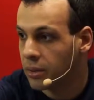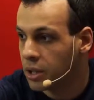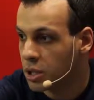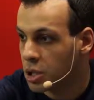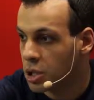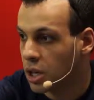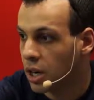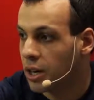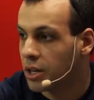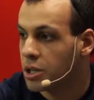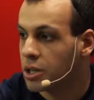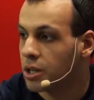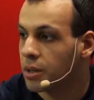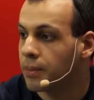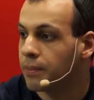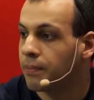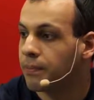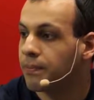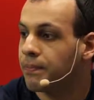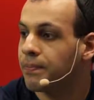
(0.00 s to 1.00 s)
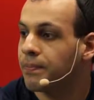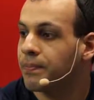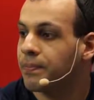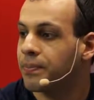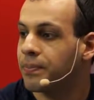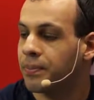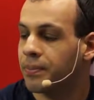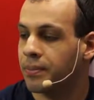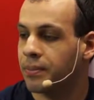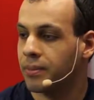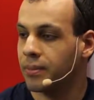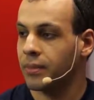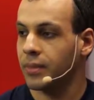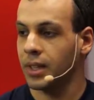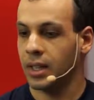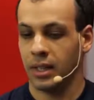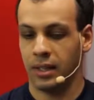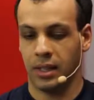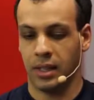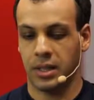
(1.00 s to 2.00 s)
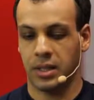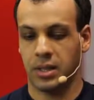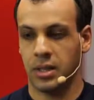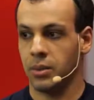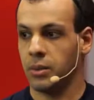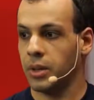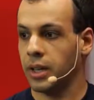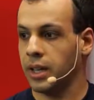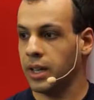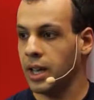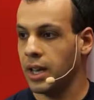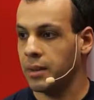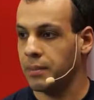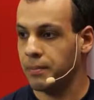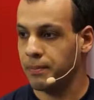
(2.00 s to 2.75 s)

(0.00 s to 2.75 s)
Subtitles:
the charger. Let's see what I get.